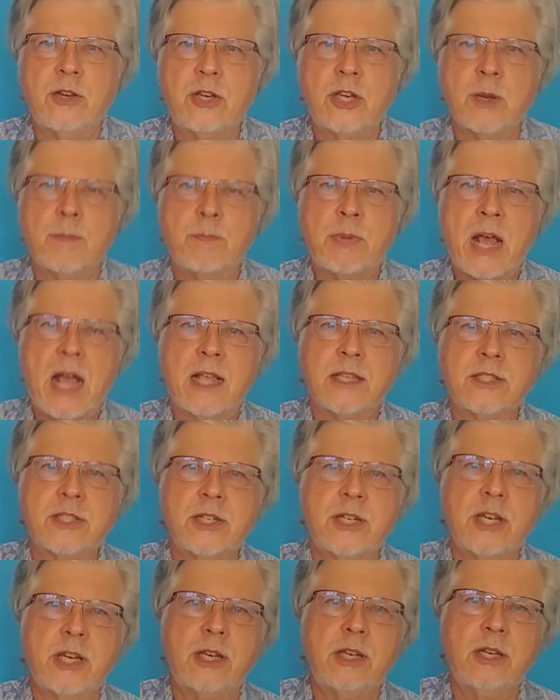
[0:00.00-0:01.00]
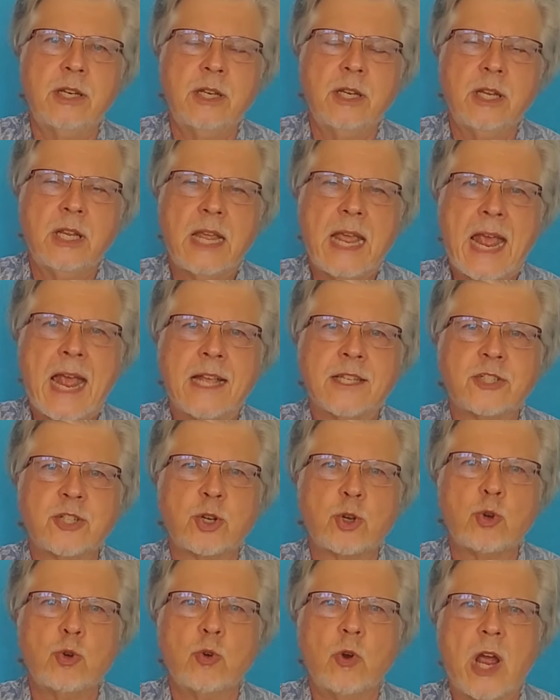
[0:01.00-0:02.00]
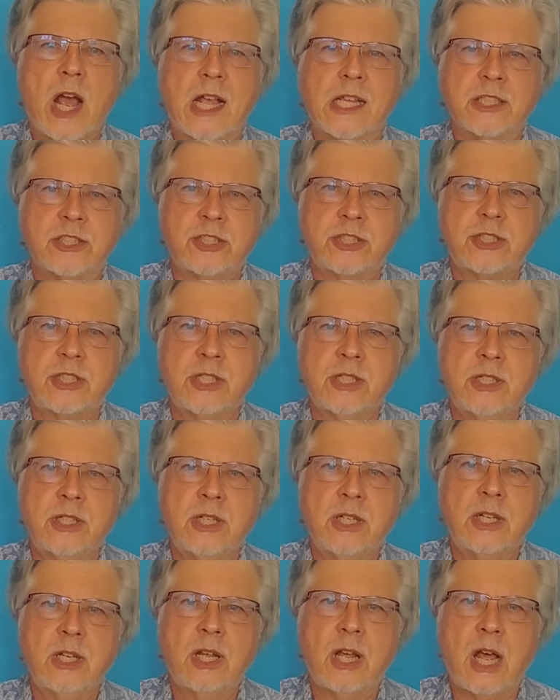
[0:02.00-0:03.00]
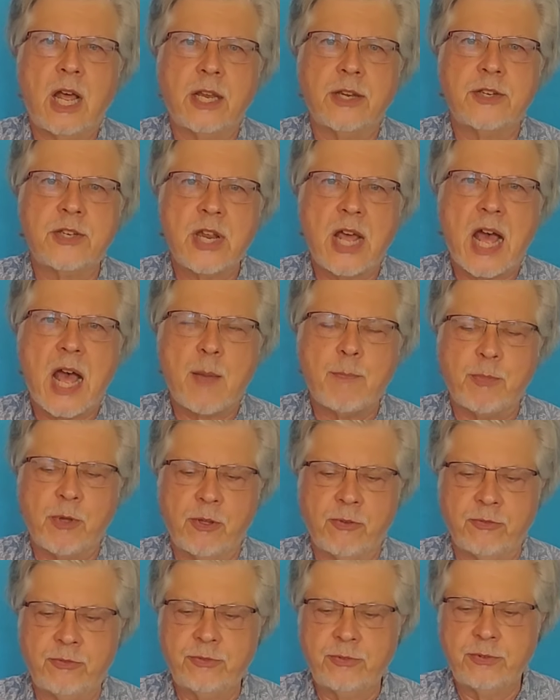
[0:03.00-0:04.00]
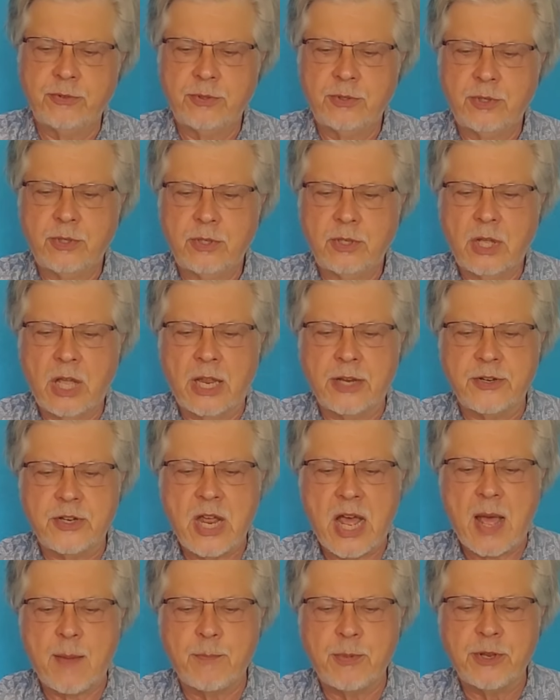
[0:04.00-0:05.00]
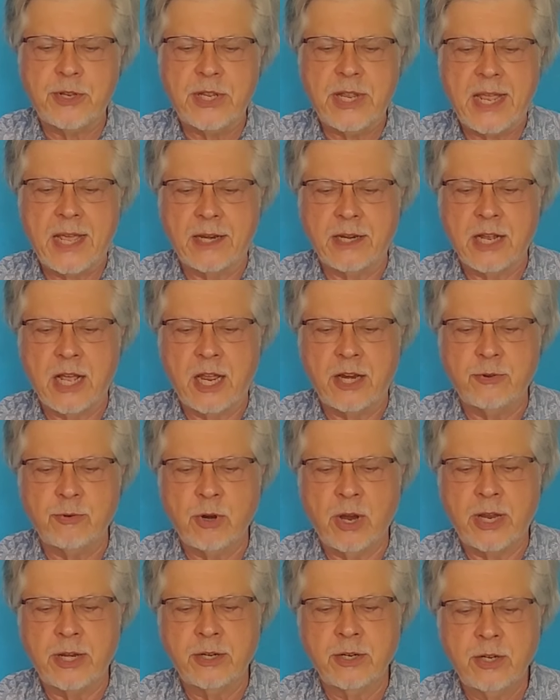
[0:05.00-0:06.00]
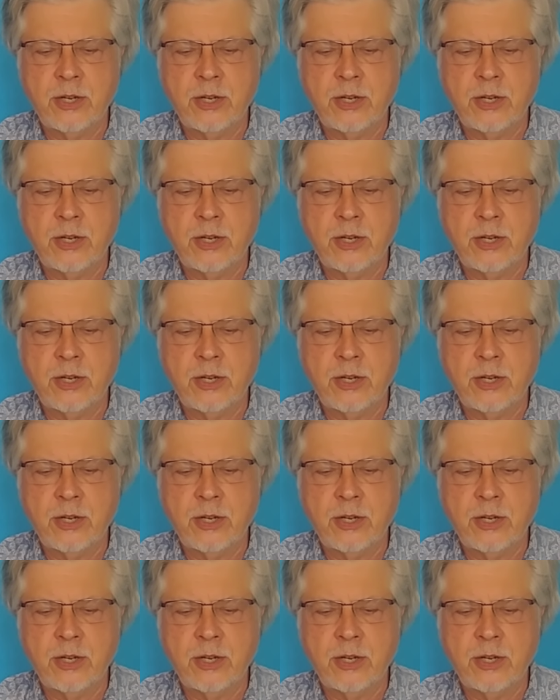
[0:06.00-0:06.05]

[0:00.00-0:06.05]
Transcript: deposited as a crust on top of the anhydrite,